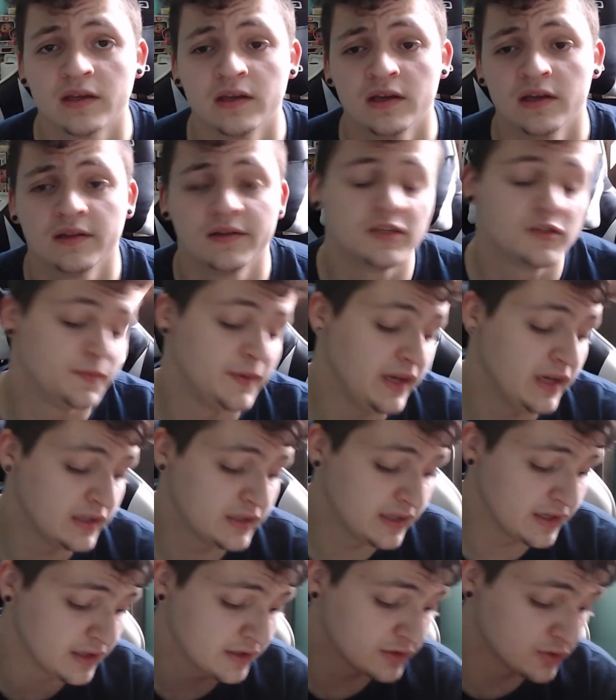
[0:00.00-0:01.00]
The speeding
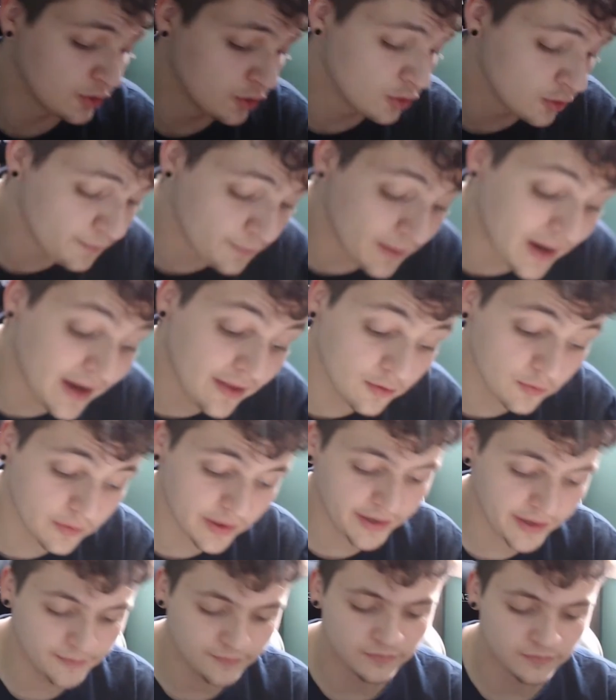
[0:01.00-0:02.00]
ticket total, by the
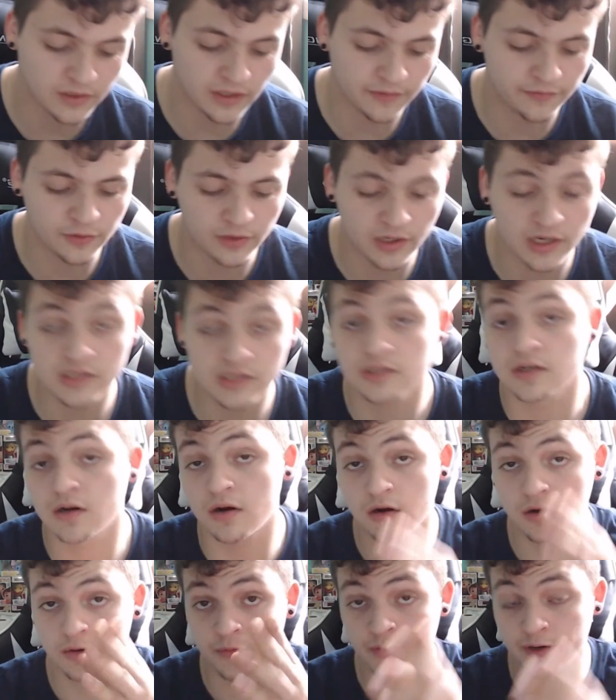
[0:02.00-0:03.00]
way, if you guys
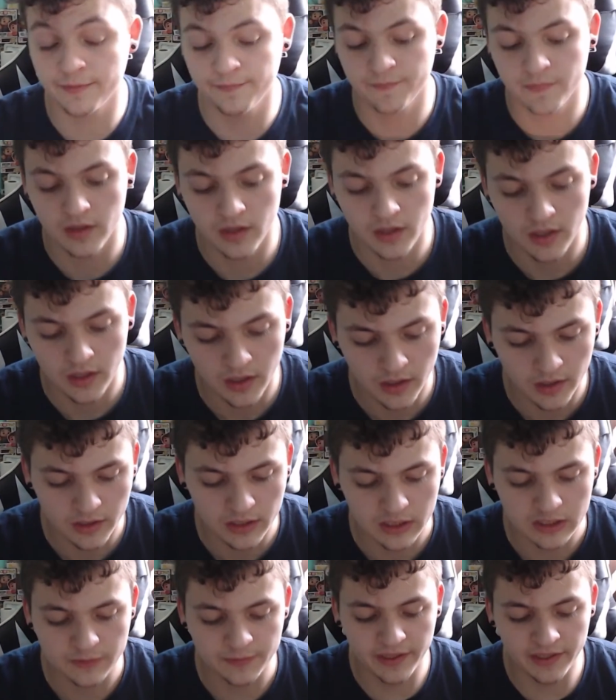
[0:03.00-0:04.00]
aren't aware,
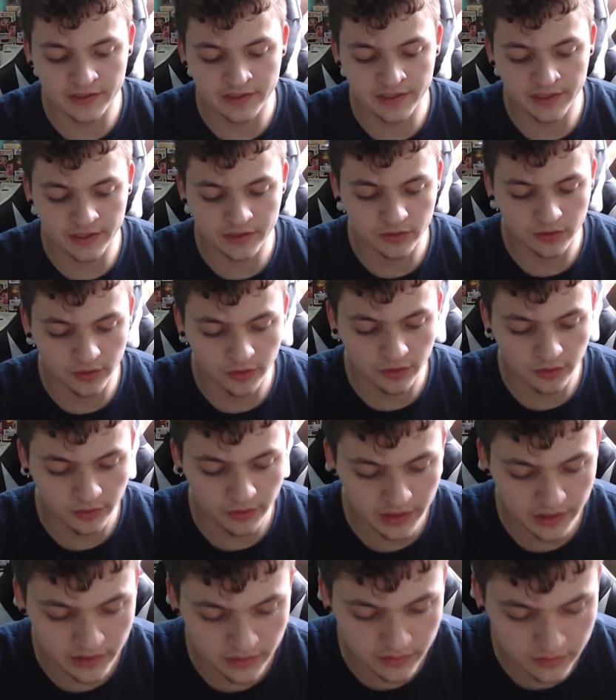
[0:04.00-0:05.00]
speeding ticket total
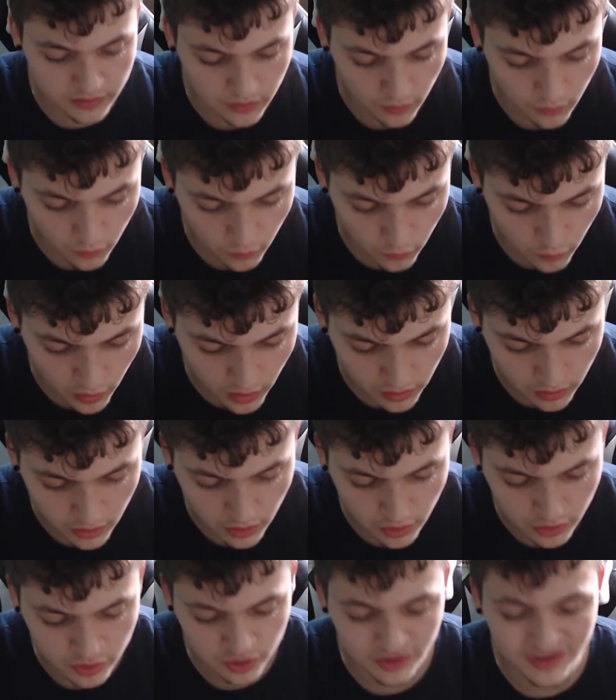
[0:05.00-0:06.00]
is
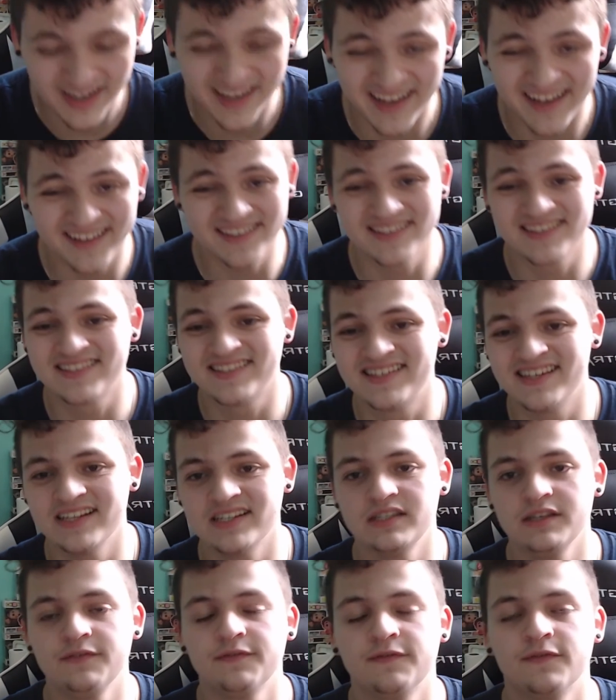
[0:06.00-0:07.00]

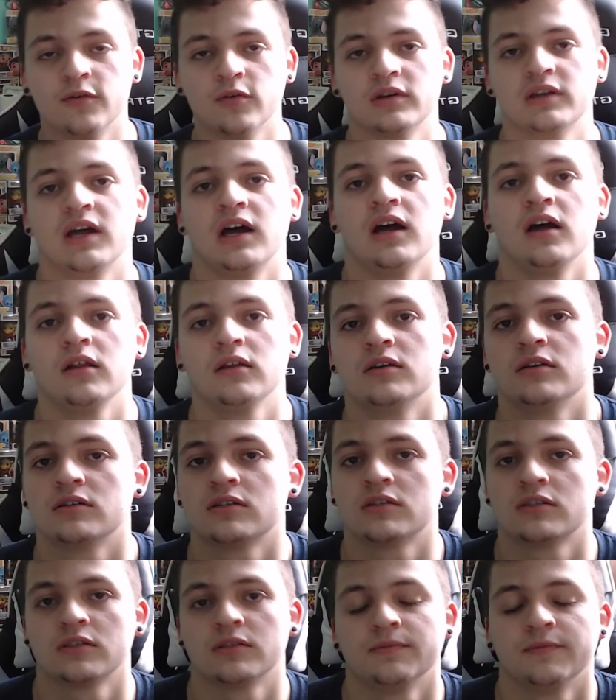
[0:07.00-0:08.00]

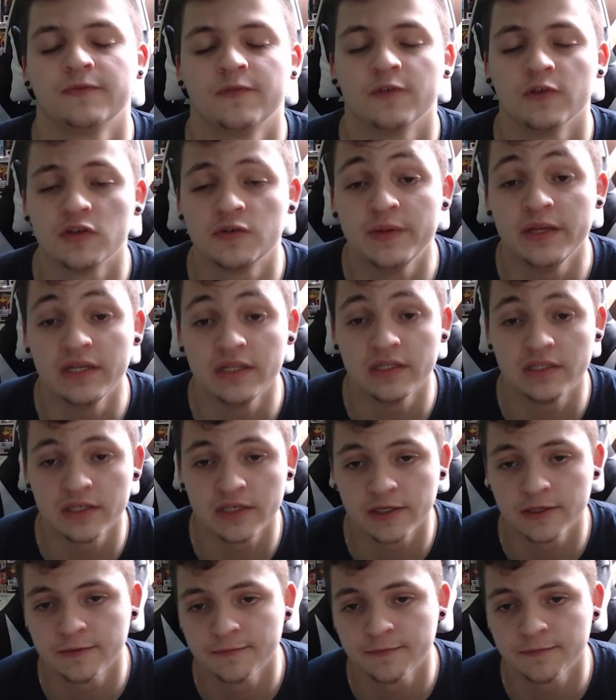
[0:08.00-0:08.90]
$164 for a speeding ticket.